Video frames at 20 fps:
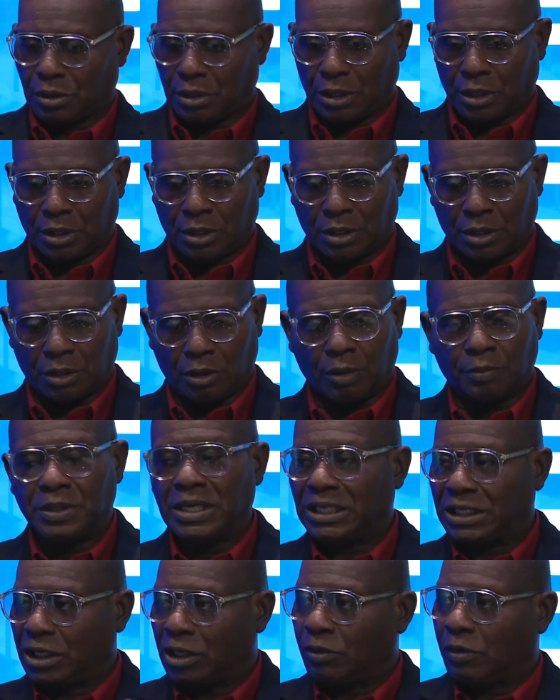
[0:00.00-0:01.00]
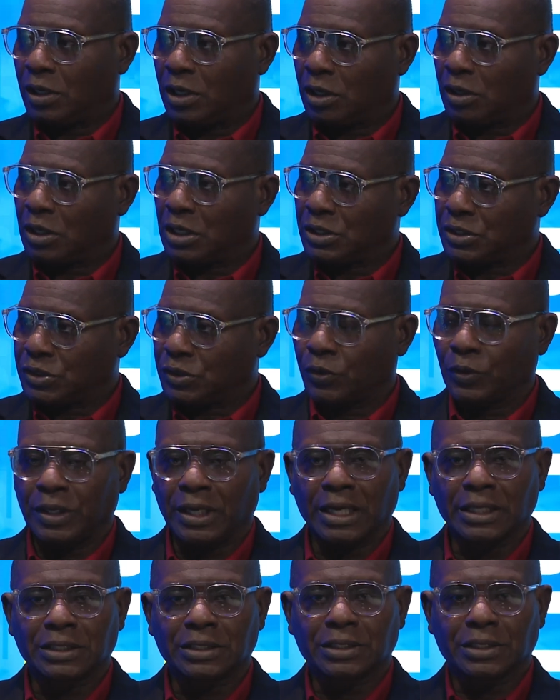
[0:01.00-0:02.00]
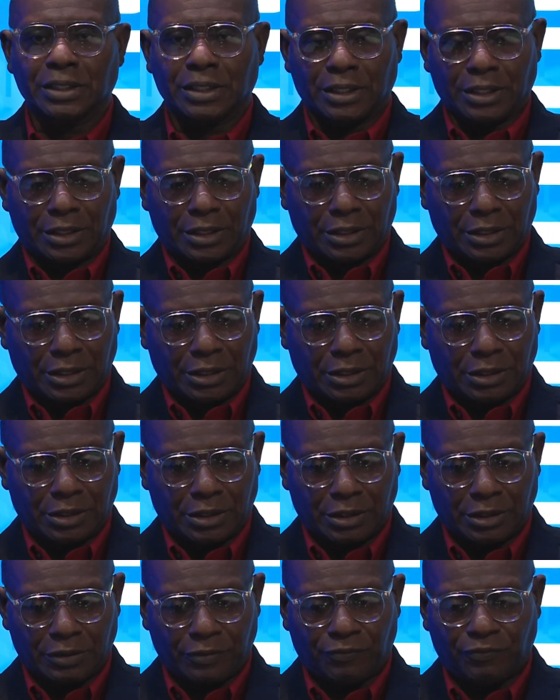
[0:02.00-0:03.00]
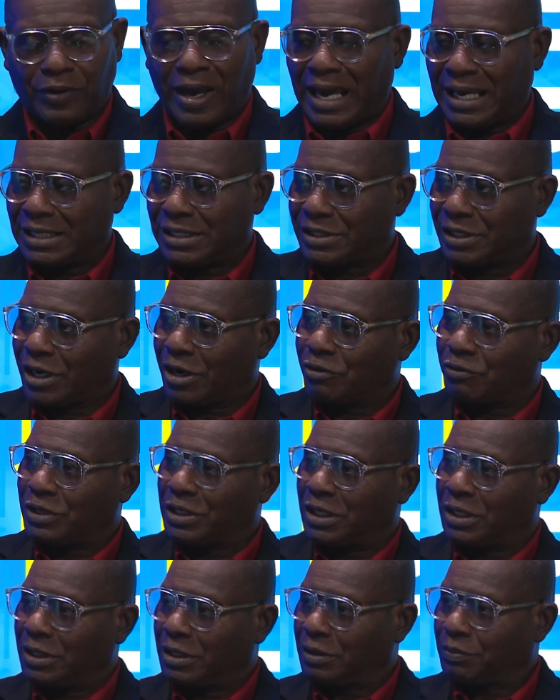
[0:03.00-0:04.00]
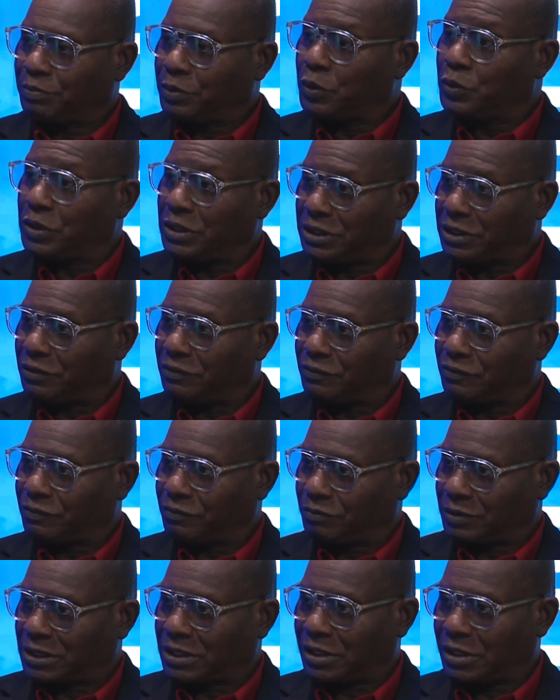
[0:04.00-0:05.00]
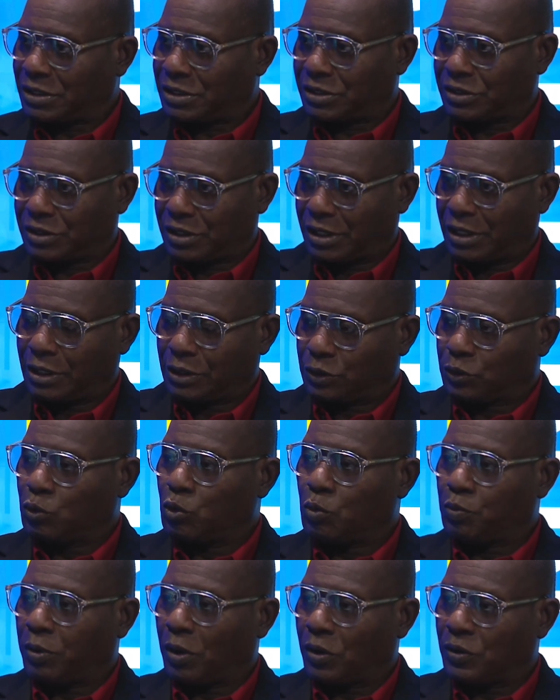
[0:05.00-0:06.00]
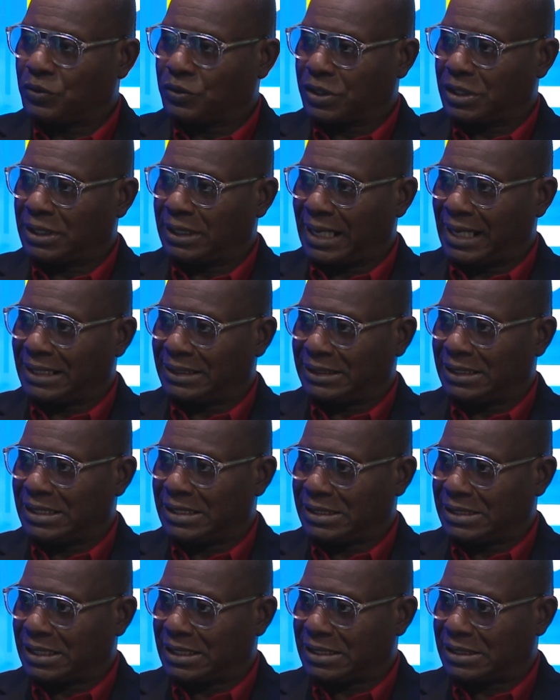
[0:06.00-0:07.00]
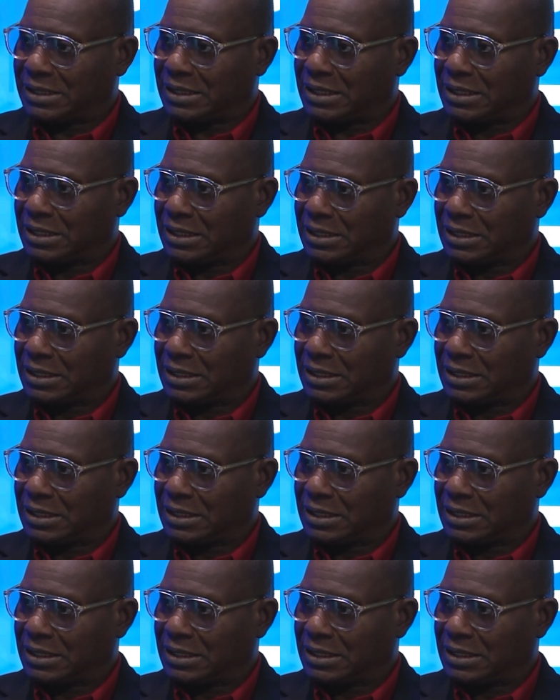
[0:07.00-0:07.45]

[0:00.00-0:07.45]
updating our laws so that fines are really punitive, because £2 in 1960